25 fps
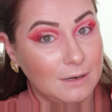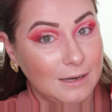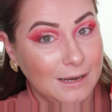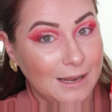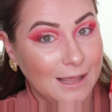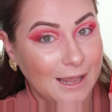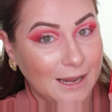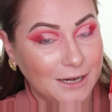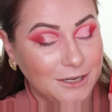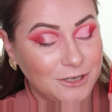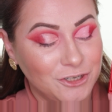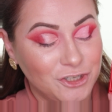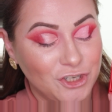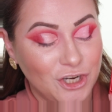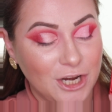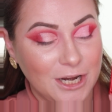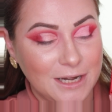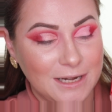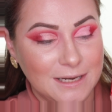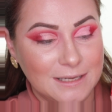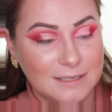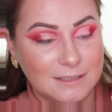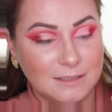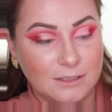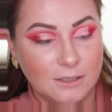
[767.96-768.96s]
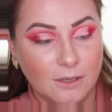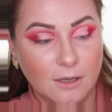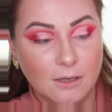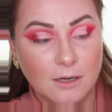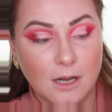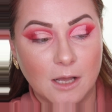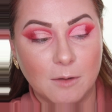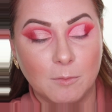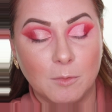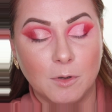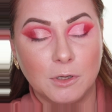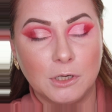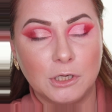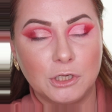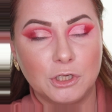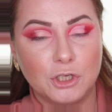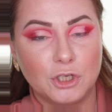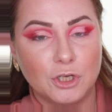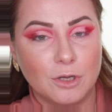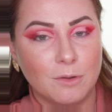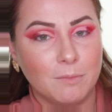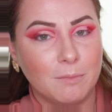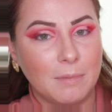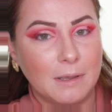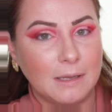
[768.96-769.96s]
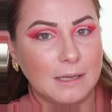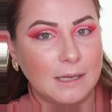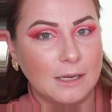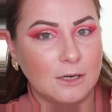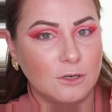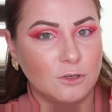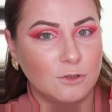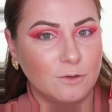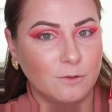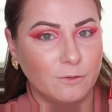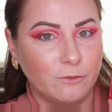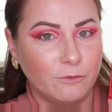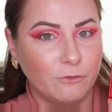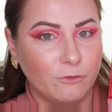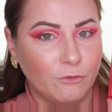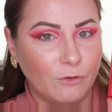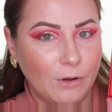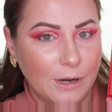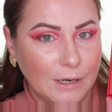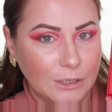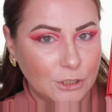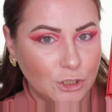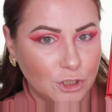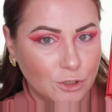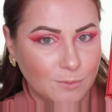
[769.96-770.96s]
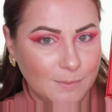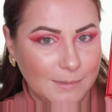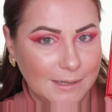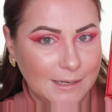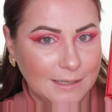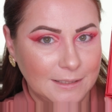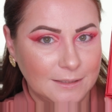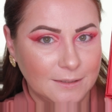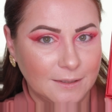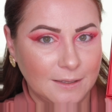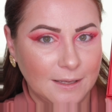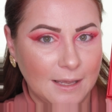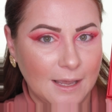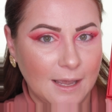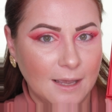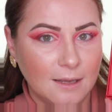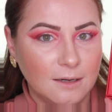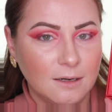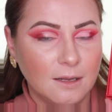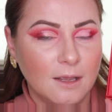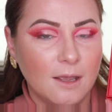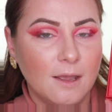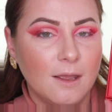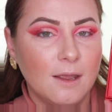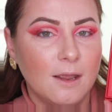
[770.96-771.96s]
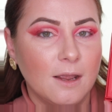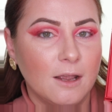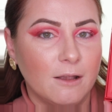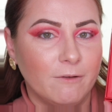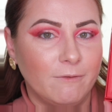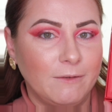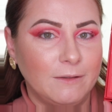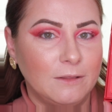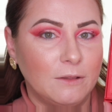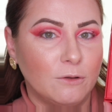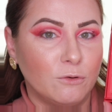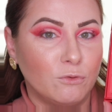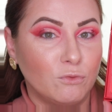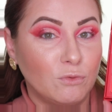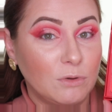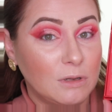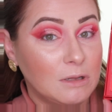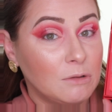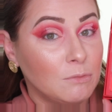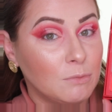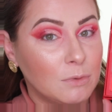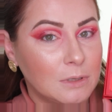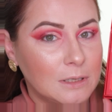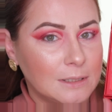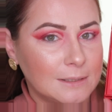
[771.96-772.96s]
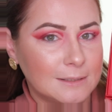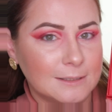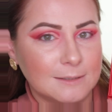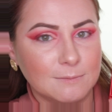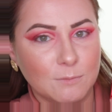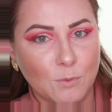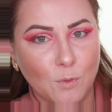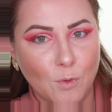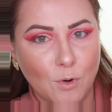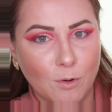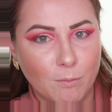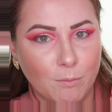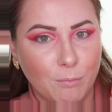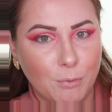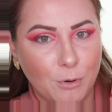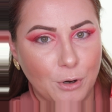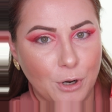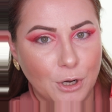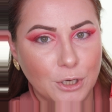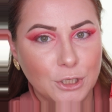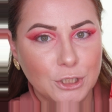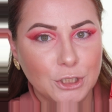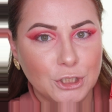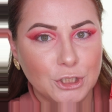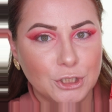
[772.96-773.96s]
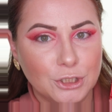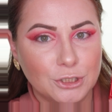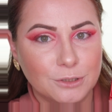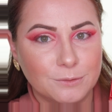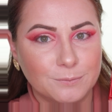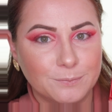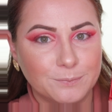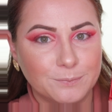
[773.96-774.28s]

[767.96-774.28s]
light shade is done, I'm gonna jump back into Fresh Meat again with a really small brush,